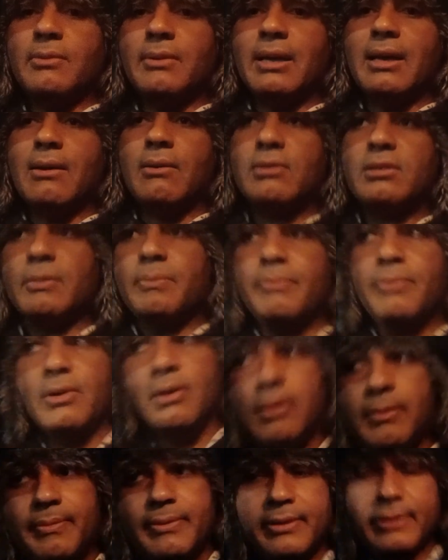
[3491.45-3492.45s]
what else I've put
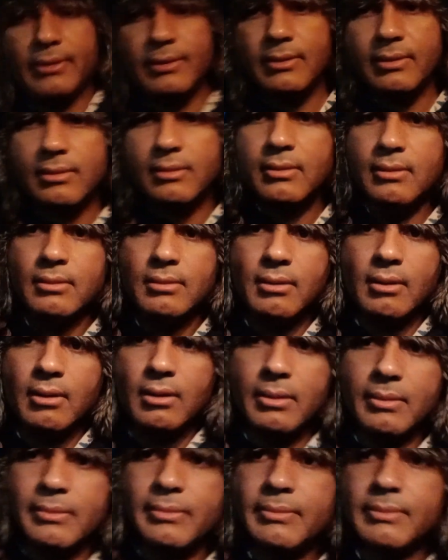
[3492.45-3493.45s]
up
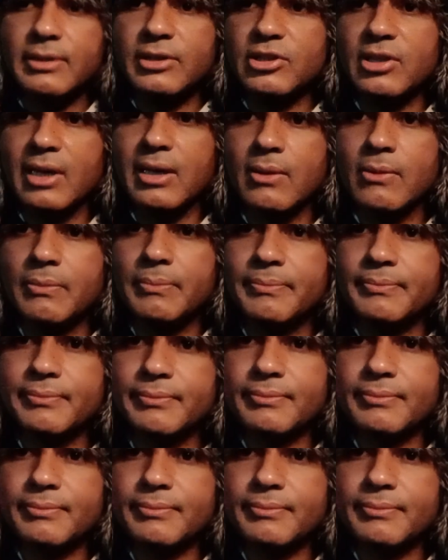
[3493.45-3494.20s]
on my channel.